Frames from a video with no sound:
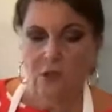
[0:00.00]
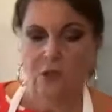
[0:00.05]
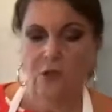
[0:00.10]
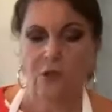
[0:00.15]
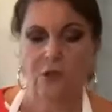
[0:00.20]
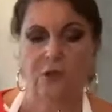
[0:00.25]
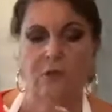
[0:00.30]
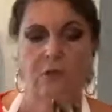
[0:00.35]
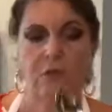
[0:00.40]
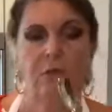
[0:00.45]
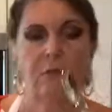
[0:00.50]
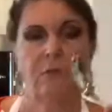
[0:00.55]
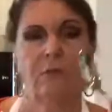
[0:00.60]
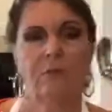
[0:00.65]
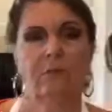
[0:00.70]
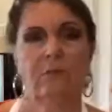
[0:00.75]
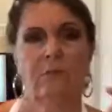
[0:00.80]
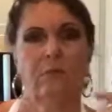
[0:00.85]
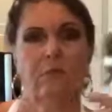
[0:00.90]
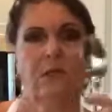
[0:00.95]

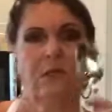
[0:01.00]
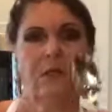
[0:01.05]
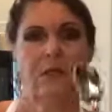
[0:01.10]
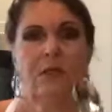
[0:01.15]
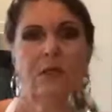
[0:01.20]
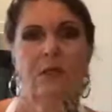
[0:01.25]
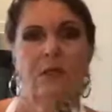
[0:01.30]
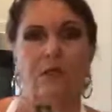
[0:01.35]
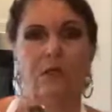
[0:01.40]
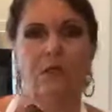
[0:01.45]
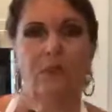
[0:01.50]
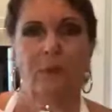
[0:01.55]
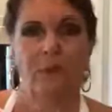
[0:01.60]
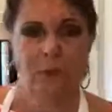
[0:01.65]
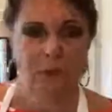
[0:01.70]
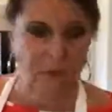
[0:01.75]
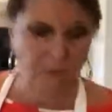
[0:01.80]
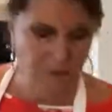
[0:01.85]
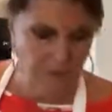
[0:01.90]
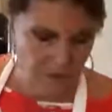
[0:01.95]
Two dessert
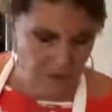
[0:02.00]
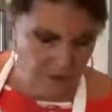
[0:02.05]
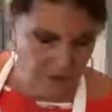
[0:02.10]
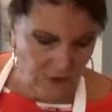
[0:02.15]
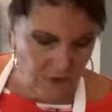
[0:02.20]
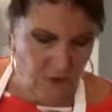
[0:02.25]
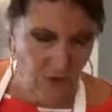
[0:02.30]
spoons.